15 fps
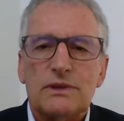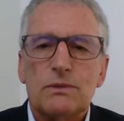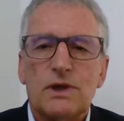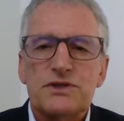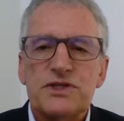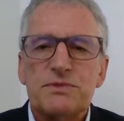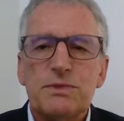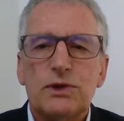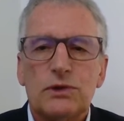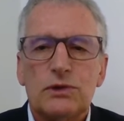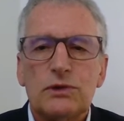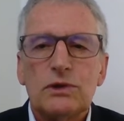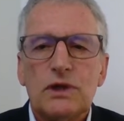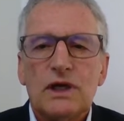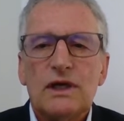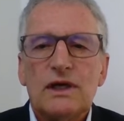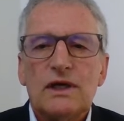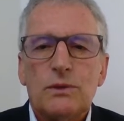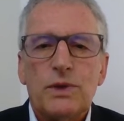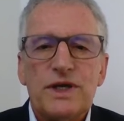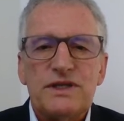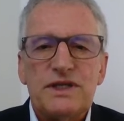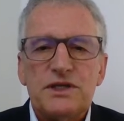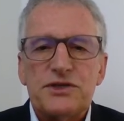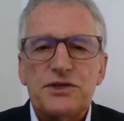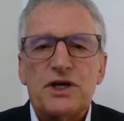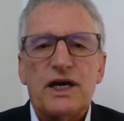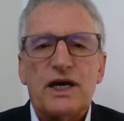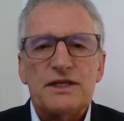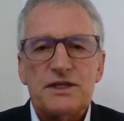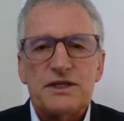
And what's more, we did try to